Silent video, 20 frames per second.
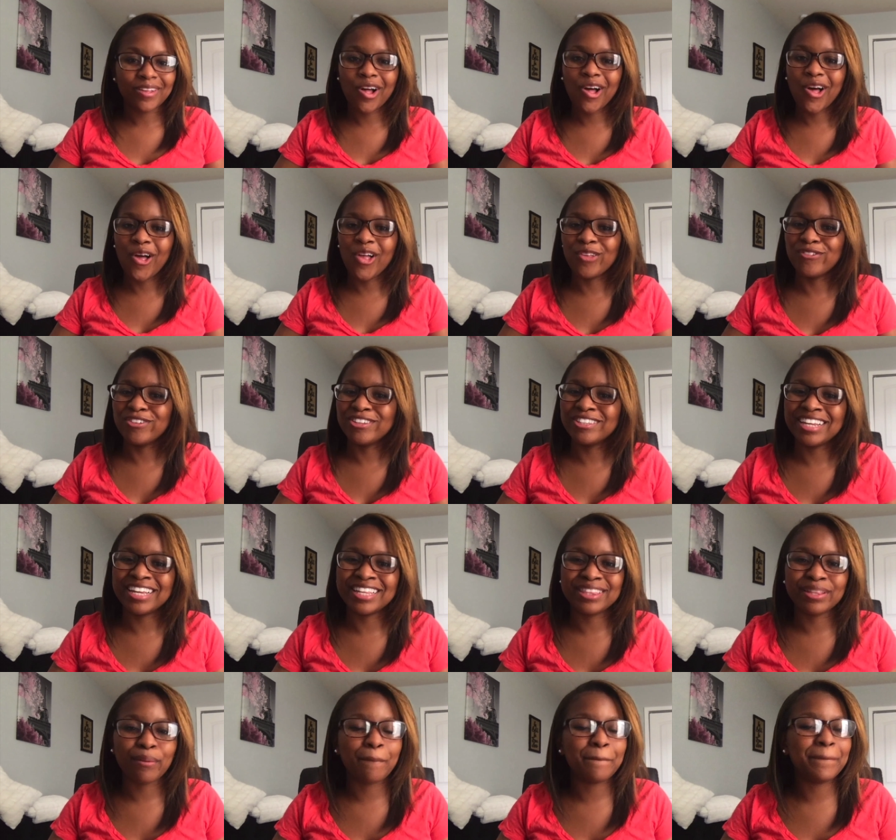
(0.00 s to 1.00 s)
All of a
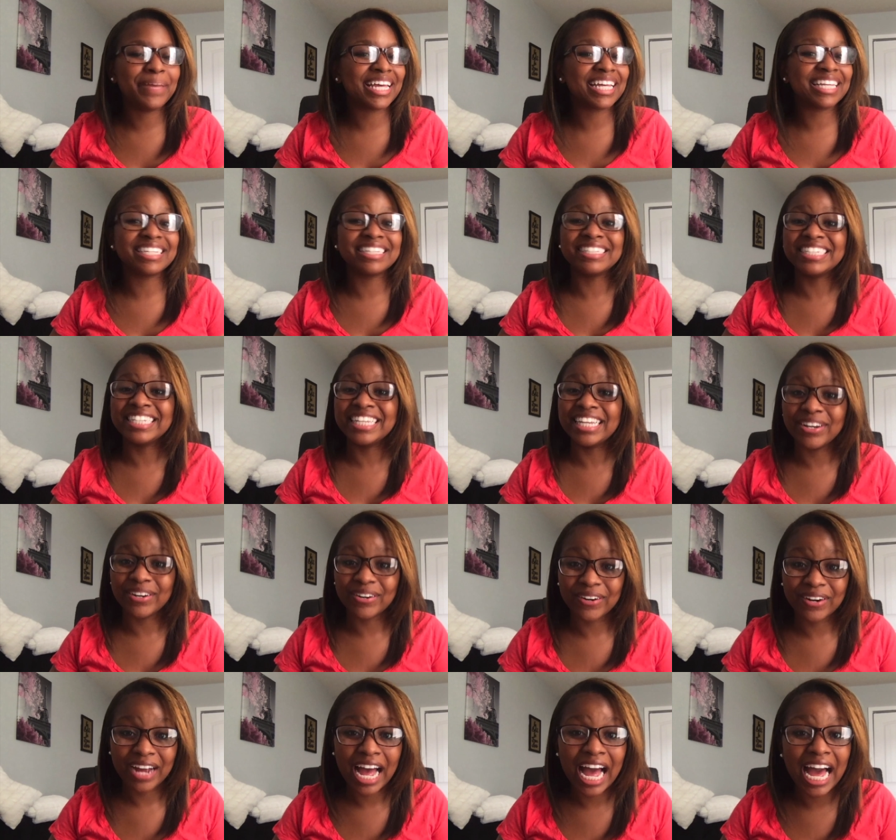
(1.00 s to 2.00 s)
sudden, the biggest
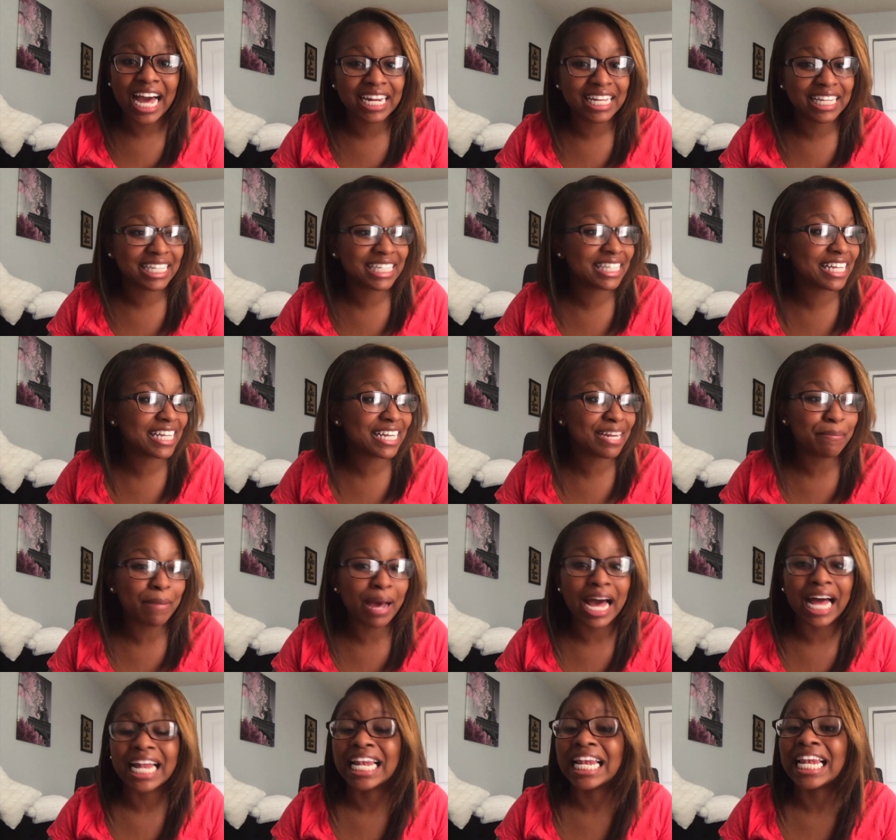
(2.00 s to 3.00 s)
deer I done seen in
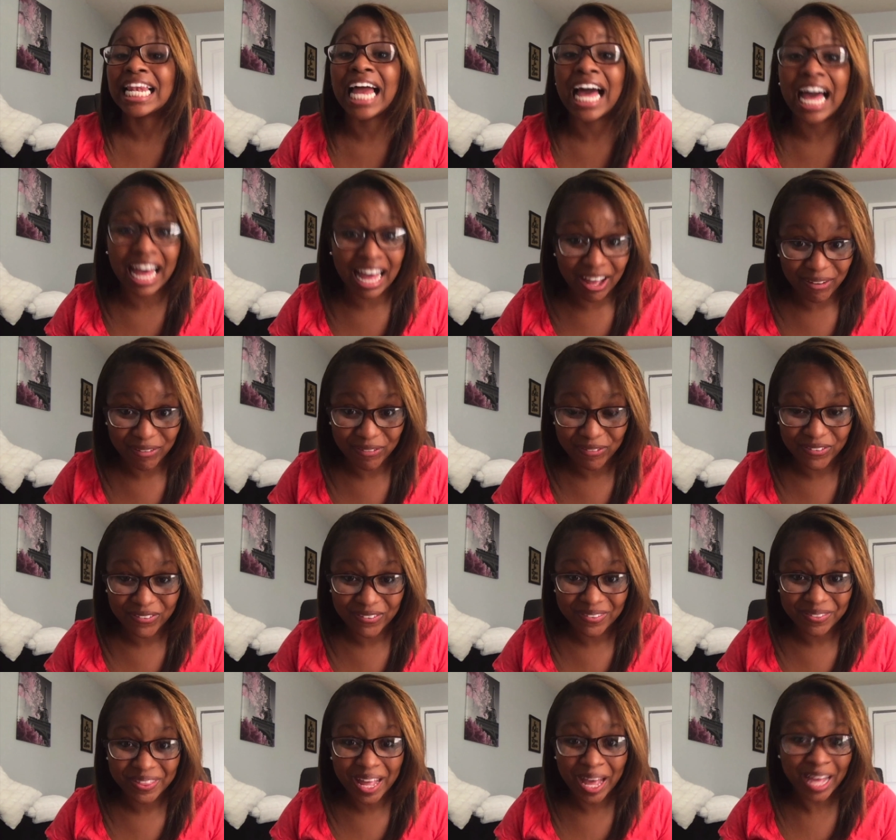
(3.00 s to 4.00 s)
my life.
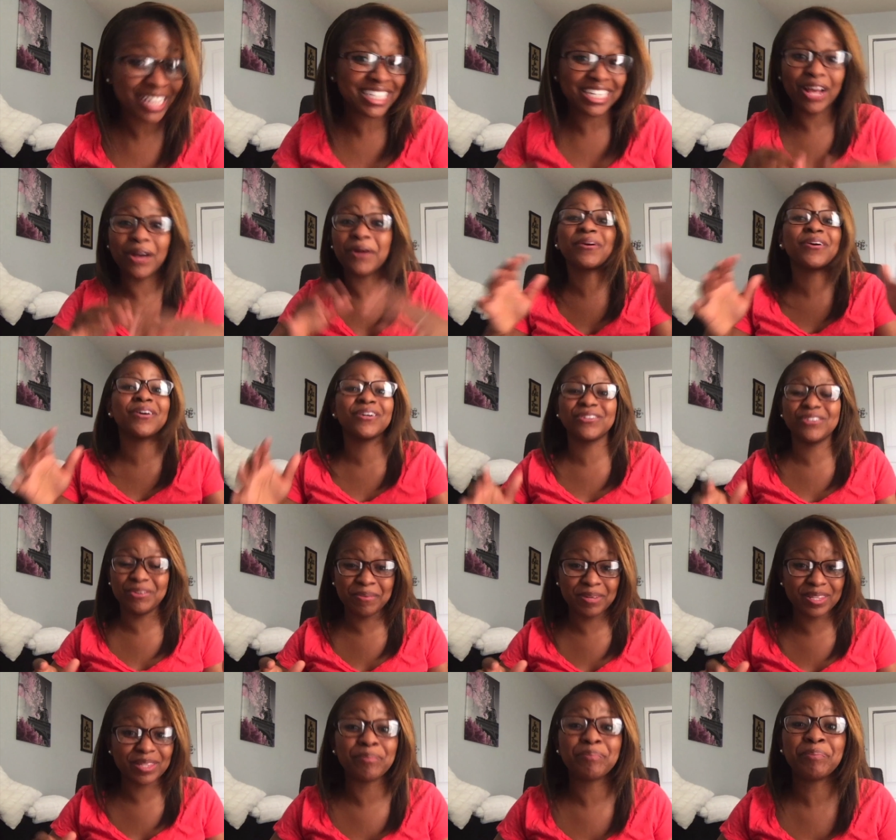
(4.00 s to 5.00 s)
I sound country,
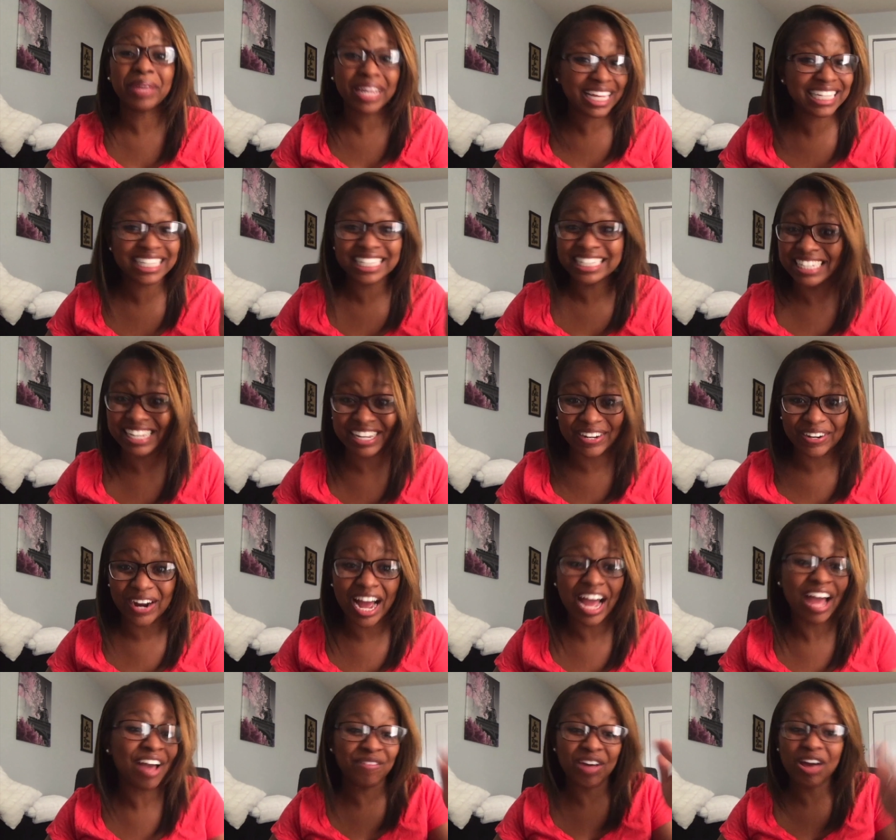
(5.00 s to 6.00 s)
but the biggest deer I
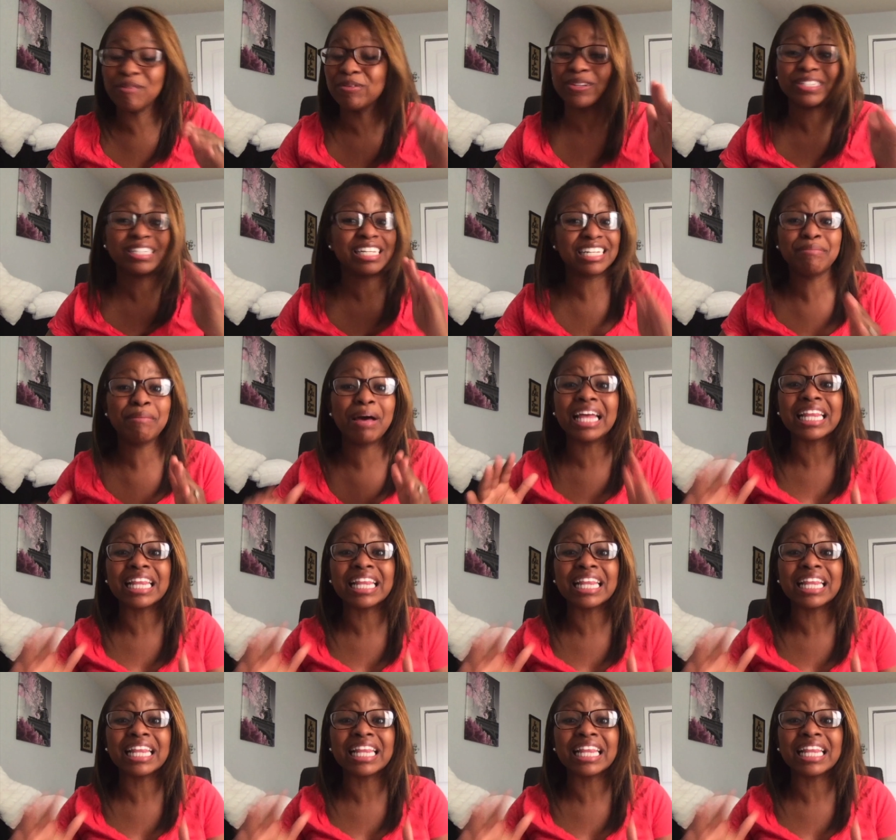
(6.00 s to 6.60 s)
have ever seen in my